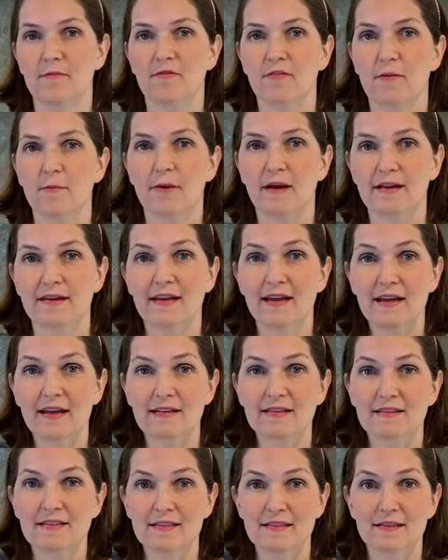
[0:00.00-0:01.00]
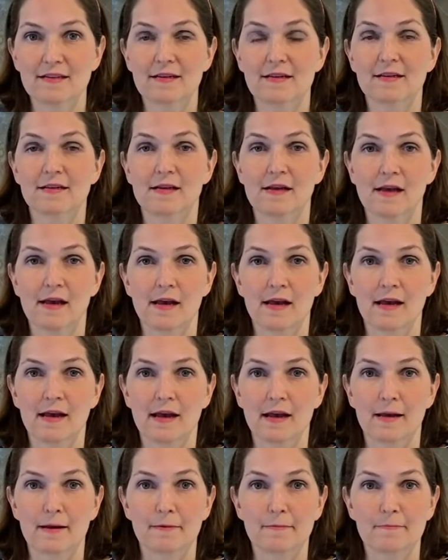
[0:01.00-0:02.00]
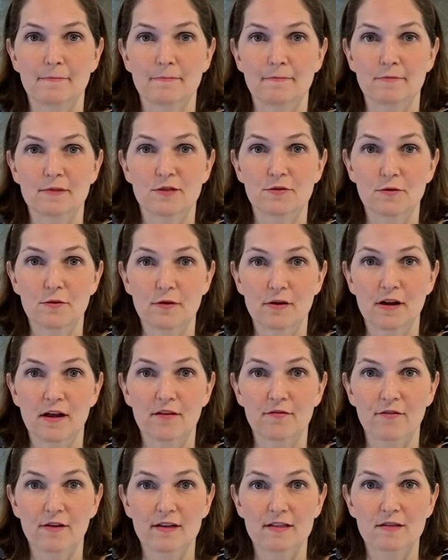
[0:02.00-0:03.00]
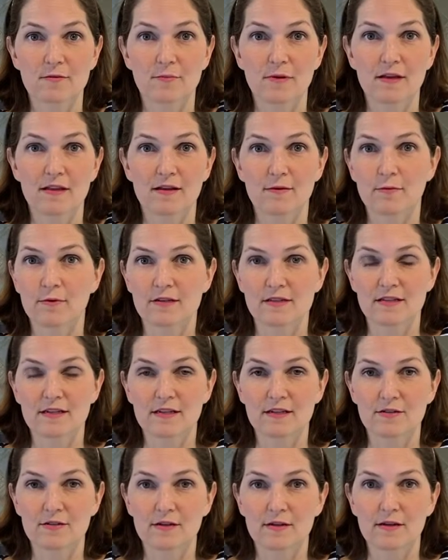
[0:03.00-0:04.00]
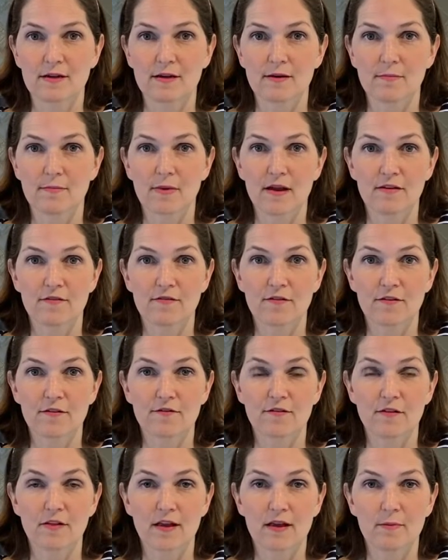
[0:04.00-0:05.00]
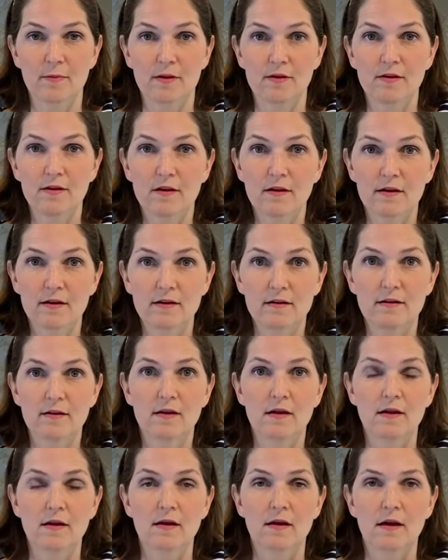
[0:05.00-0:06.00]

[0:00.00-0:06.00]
my dad's stroganoff recipe that was initially meant for filet mignon,